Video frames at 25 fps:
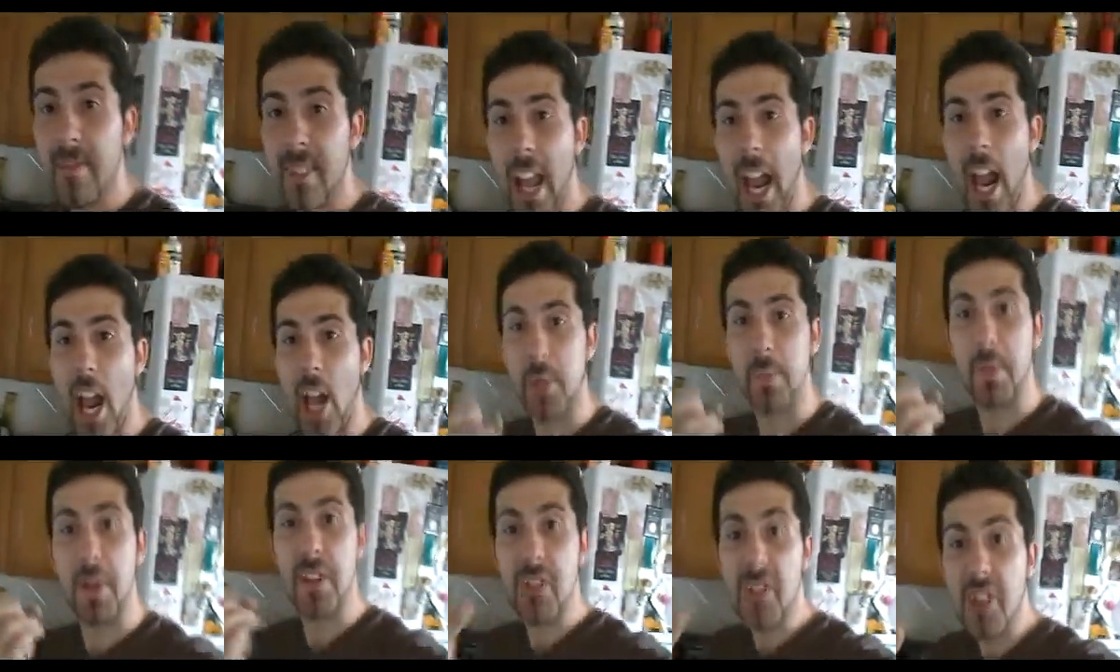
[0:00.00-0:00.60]

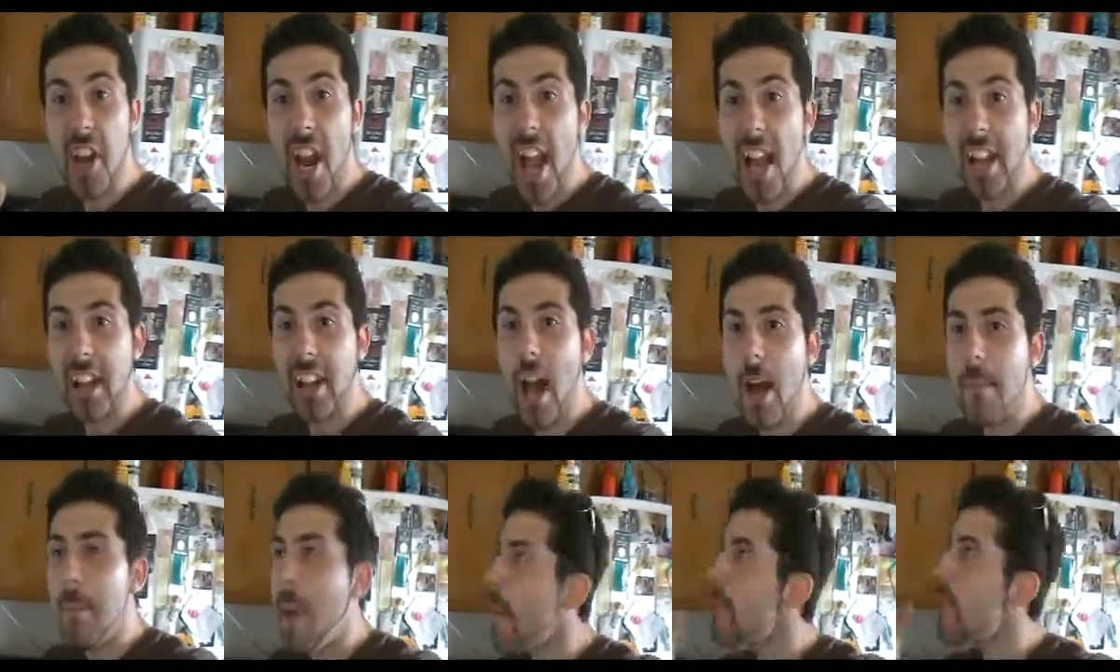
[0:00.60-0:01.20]
cash my check,
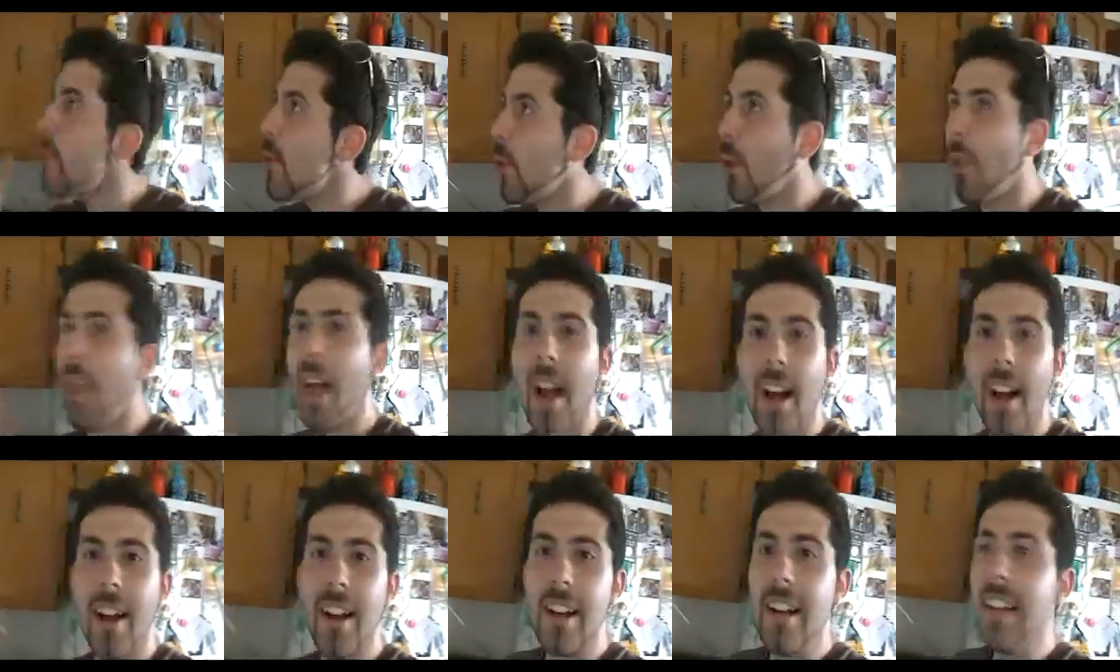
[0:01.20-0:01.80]
got my
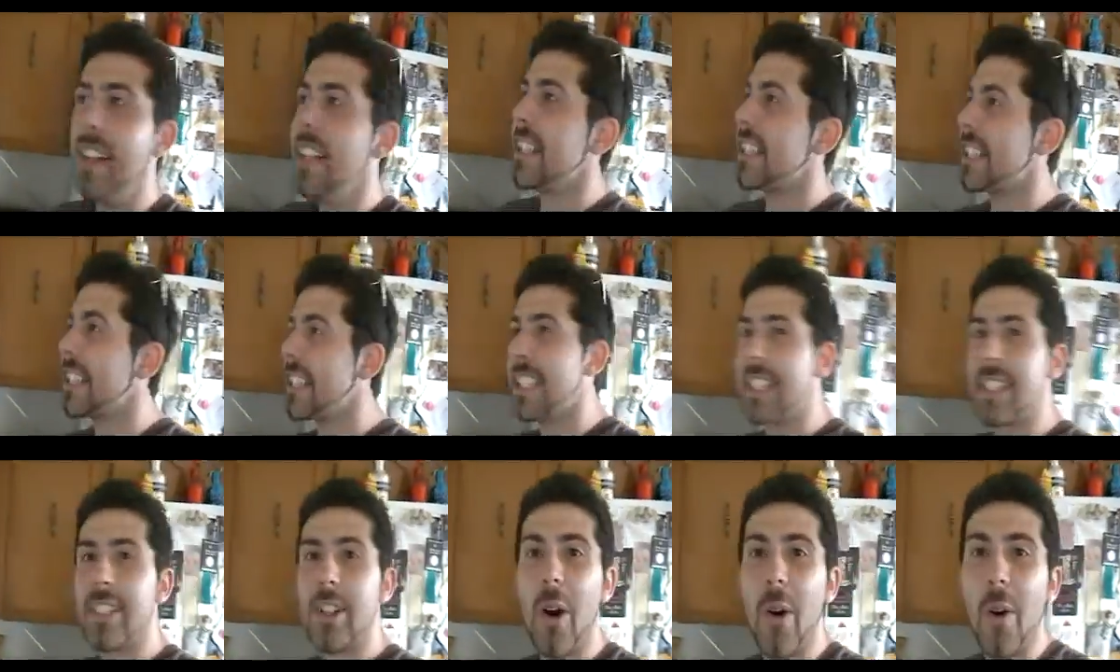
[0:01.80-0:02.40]
moolah,
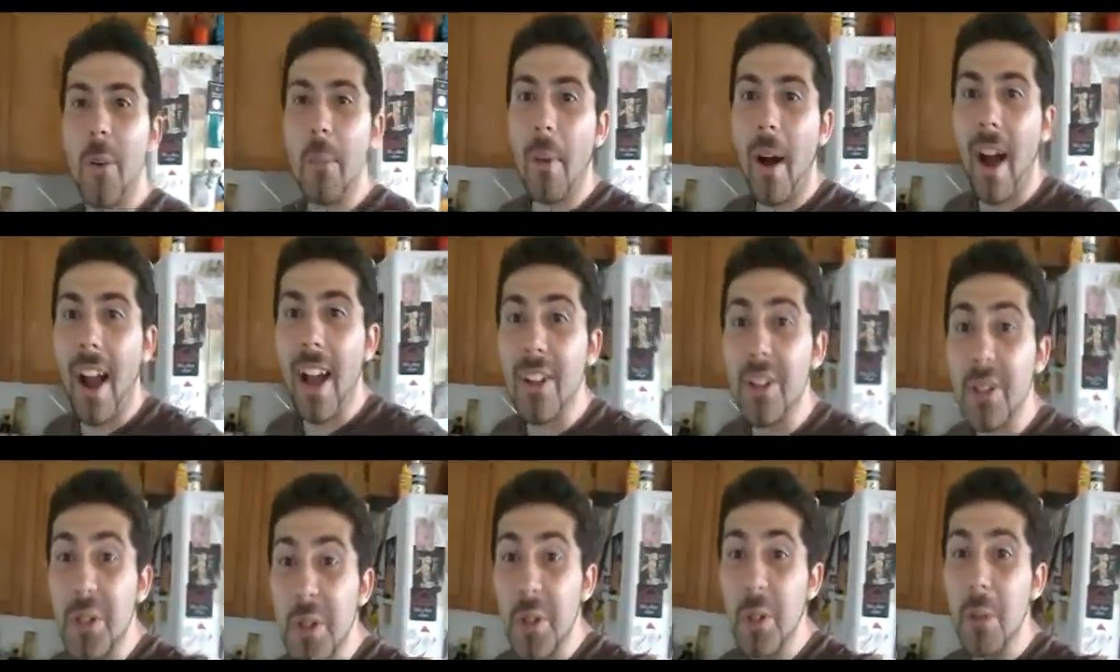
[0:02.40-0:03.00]
gonna go and buy
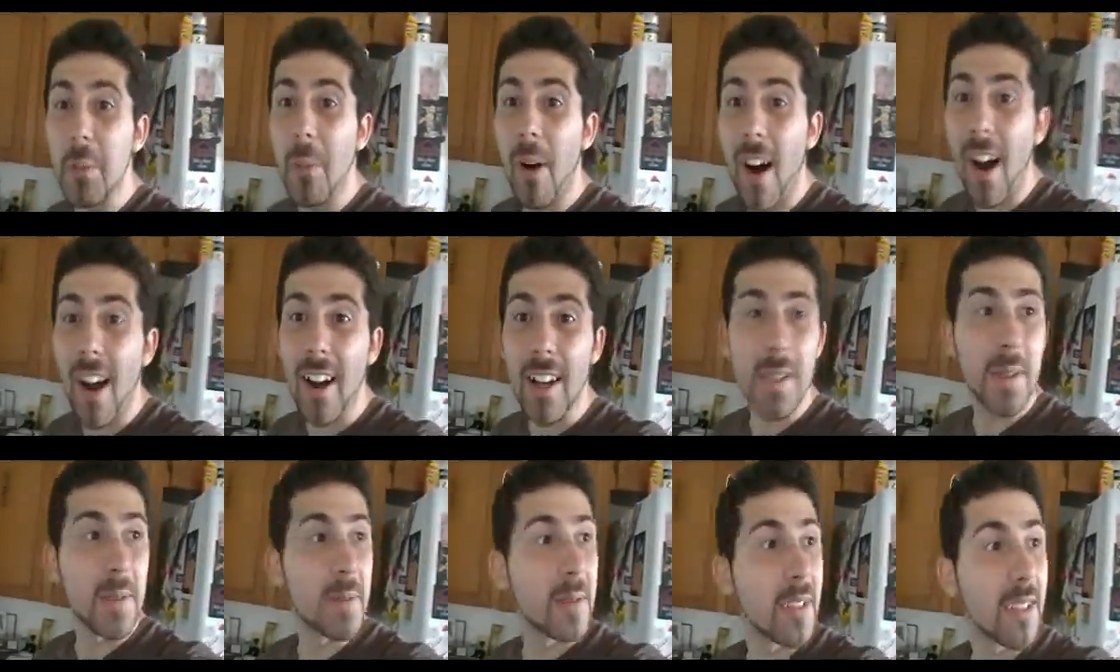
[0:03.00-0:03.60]
a
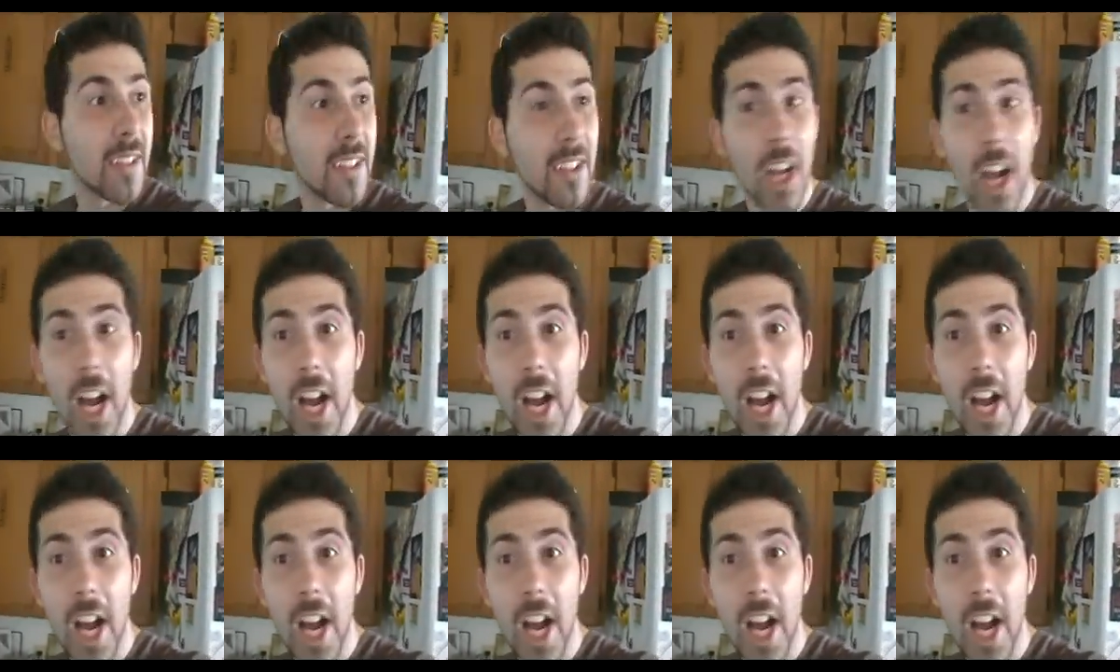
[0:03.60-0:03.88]
toolbox,